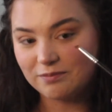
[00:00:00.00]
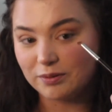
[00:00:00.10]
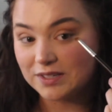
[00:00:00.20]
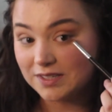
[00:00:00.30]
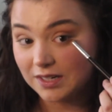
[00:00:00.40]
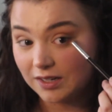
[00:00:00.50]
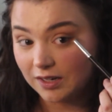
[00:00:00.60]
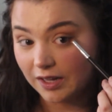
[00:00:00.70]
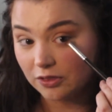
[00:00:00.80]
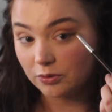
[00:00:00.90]
blend it
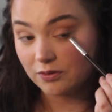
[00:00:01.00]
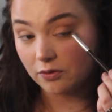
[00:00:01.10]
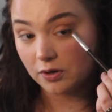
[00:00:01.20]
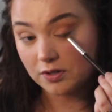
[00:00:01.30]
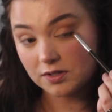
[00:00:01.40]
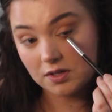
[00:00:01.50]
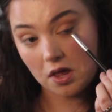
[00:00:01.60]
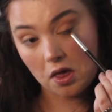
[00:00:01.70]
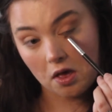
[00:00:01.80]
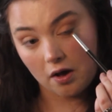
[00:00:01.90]
in like 3/4
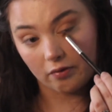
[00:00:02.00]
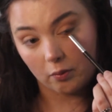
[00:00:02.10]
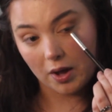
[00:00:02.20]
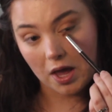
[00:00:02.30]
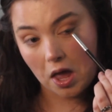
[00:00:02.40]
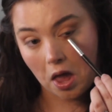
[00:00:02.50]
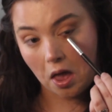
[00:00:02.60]
of the way.